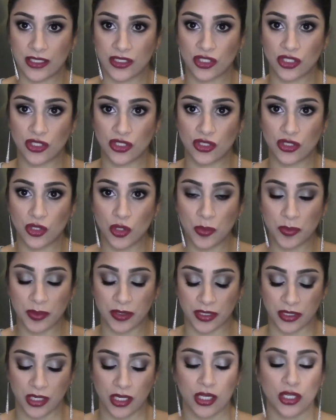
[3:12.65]
It's
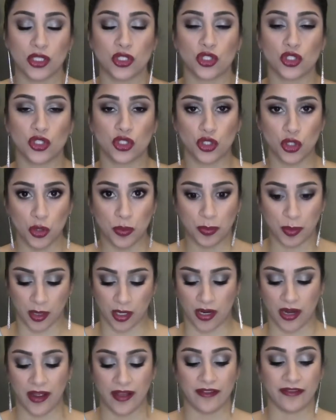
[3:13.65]
super,
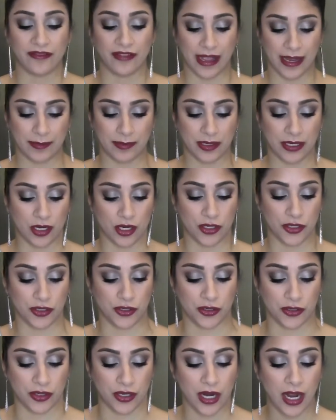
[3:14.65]
super vibrant on
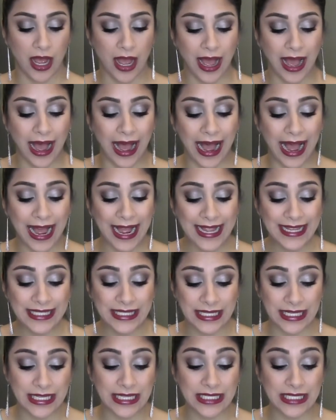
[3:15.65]
your eyes.